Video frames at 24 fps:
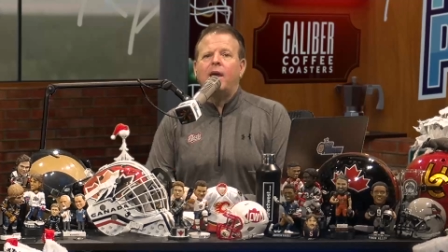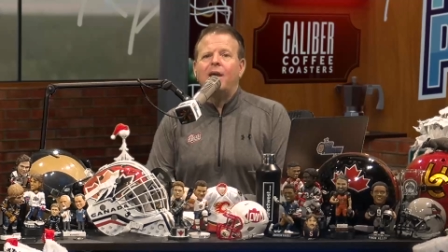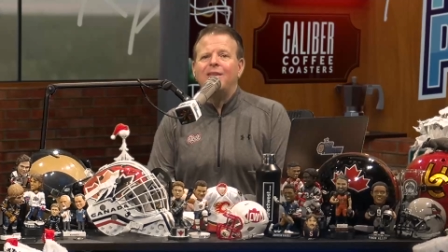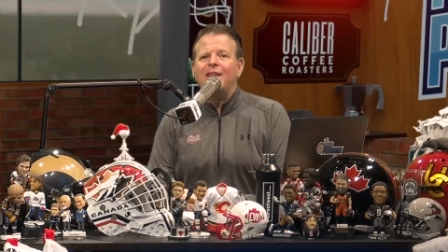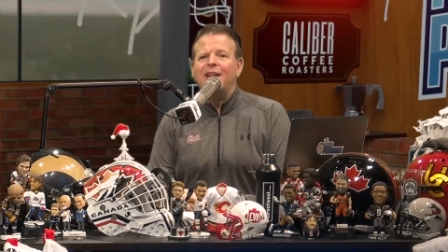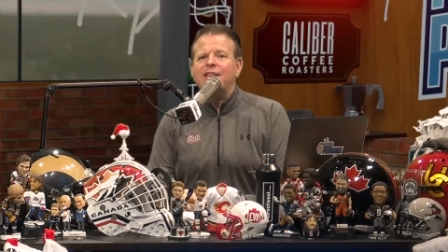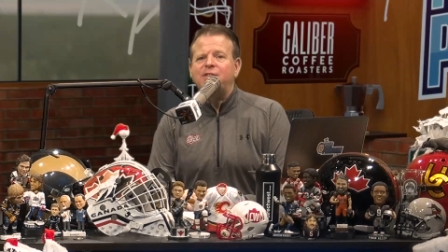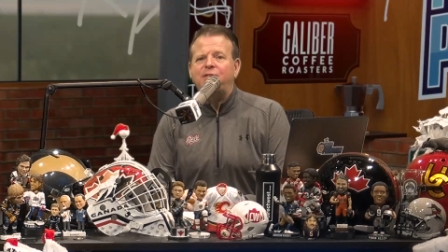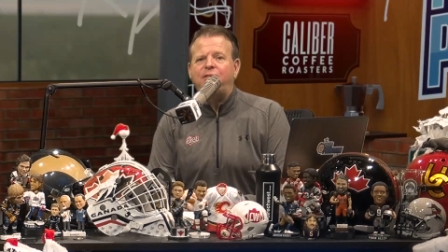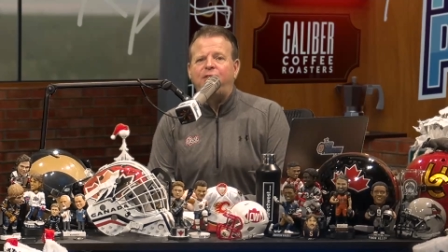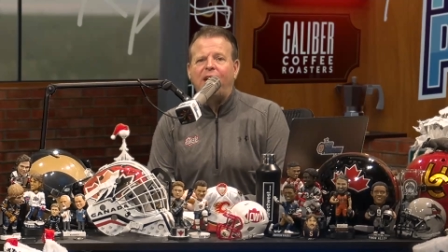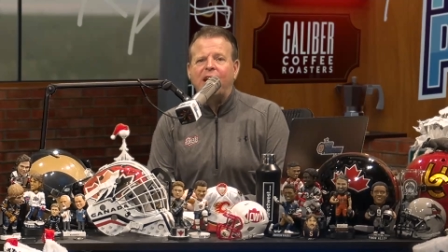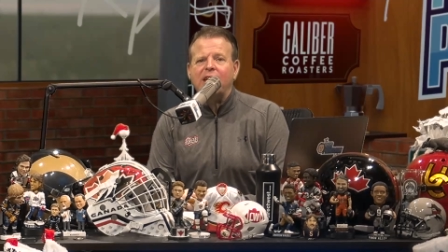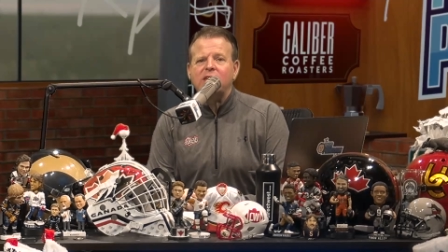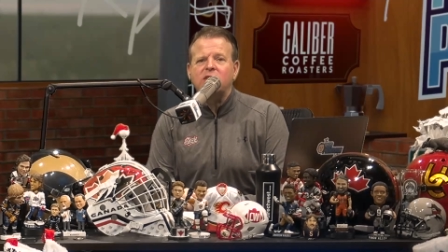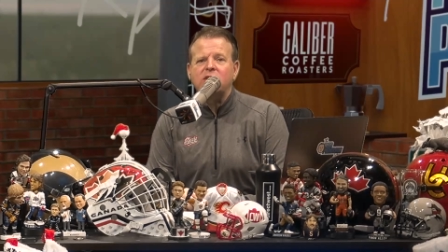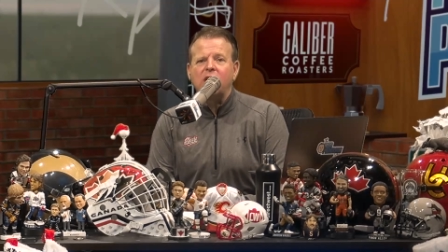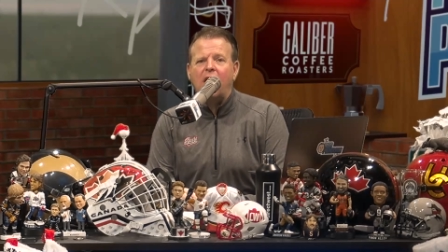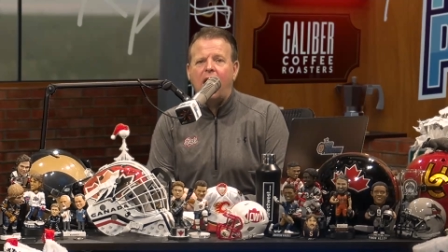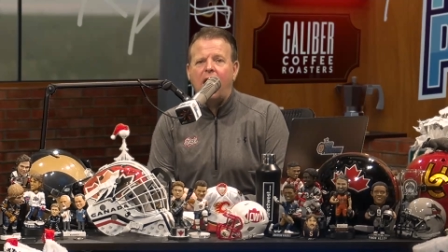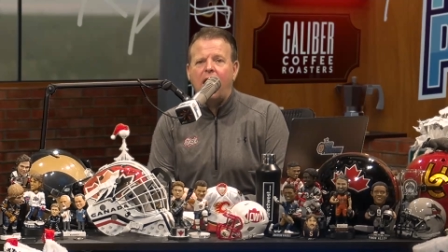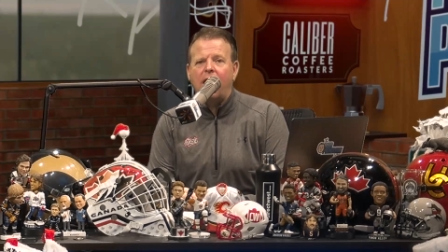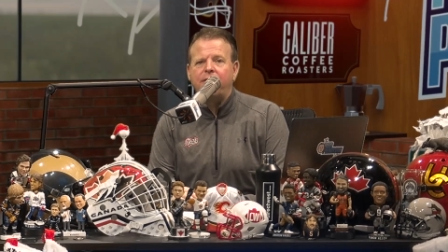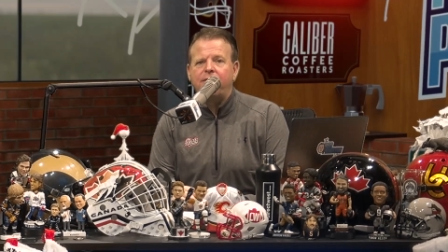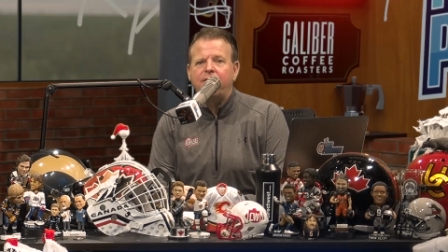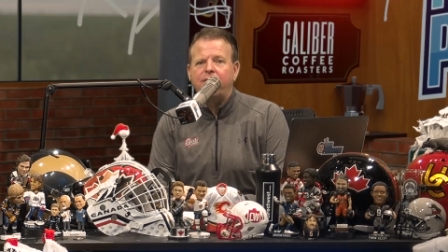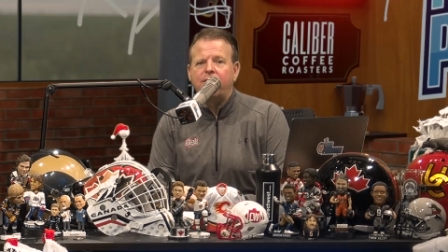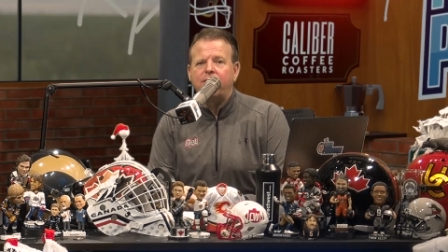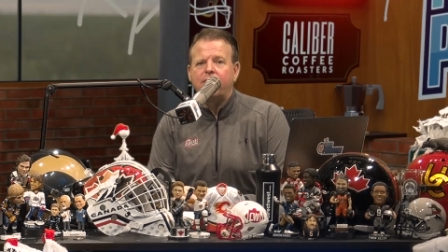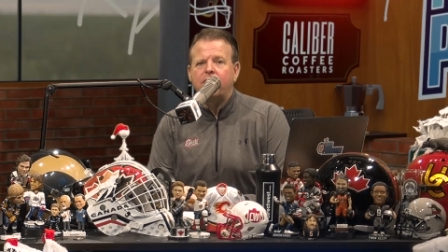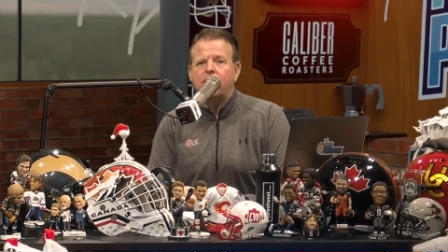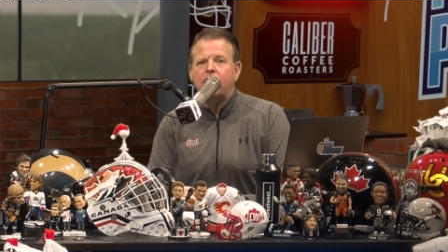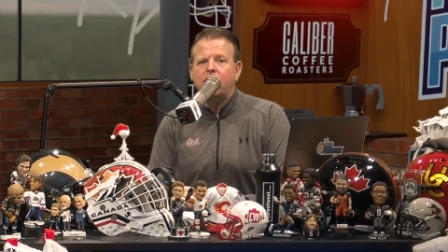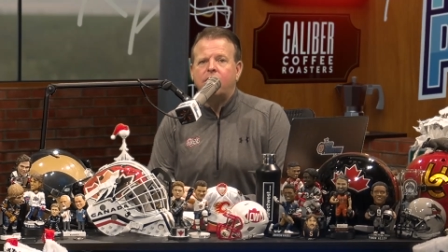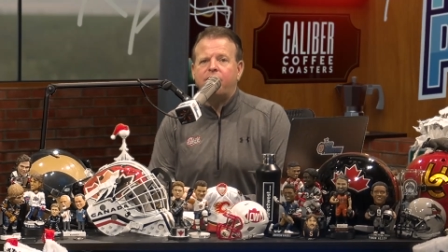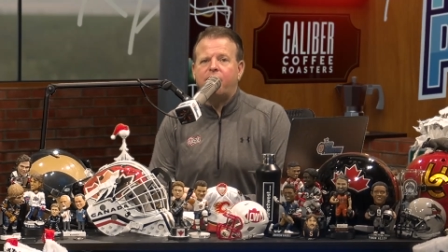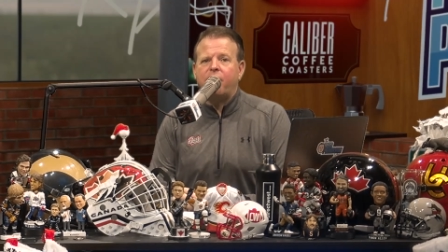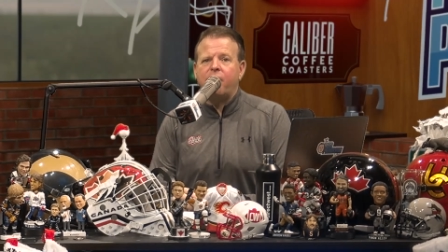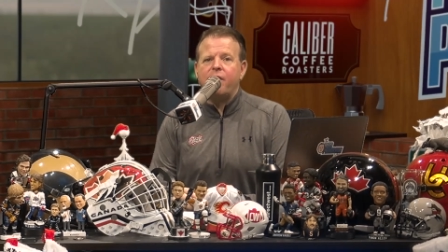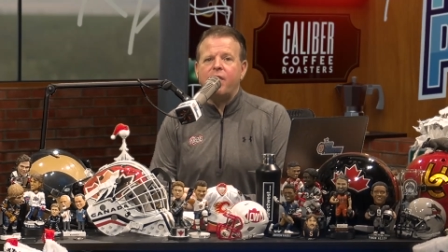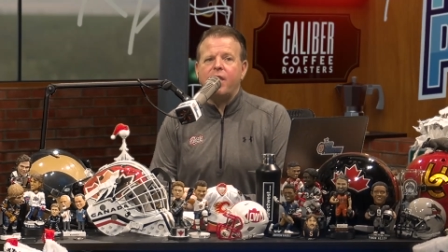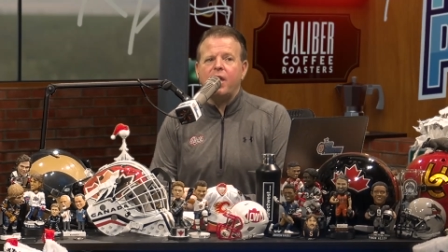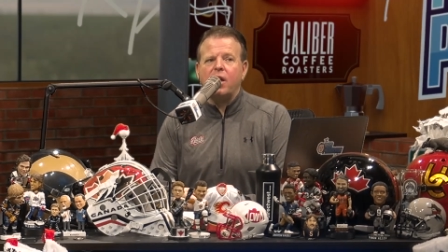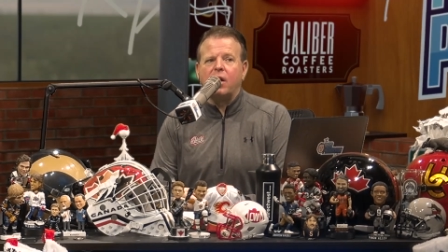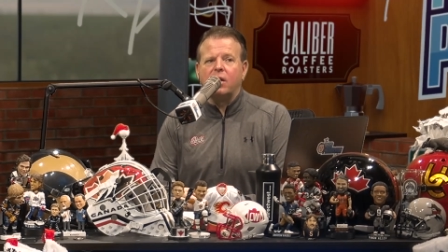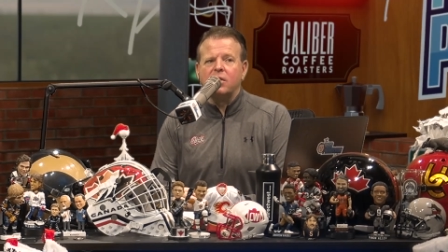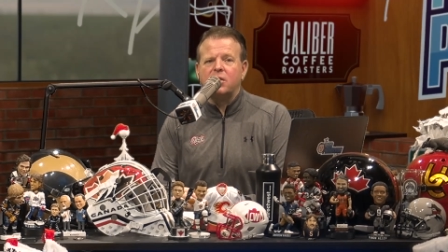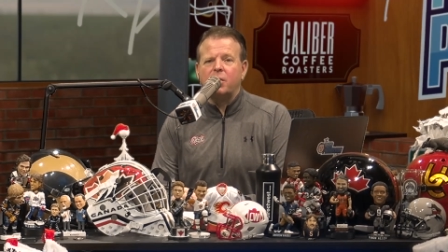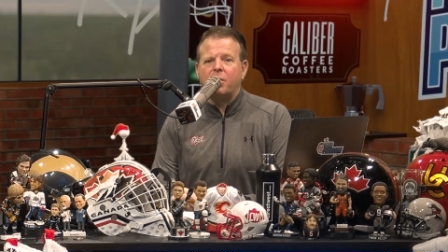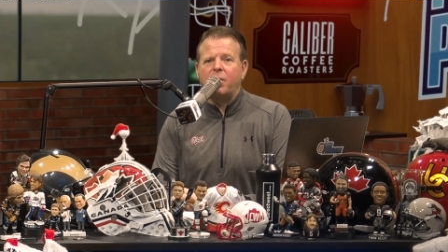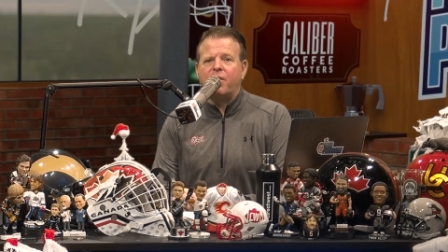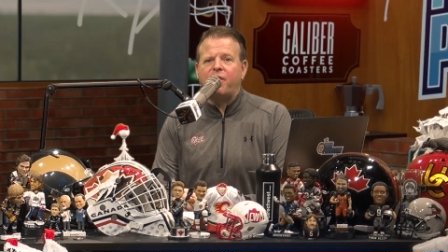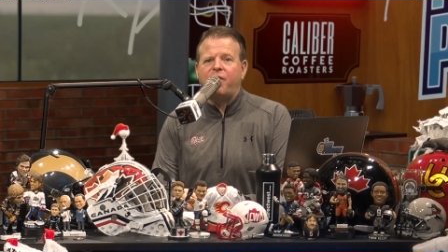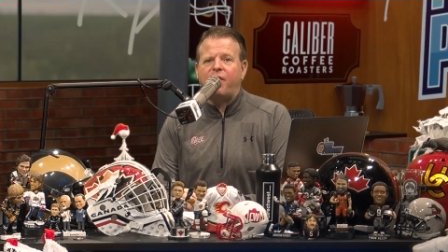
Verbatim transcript: Let's face off for the ultimate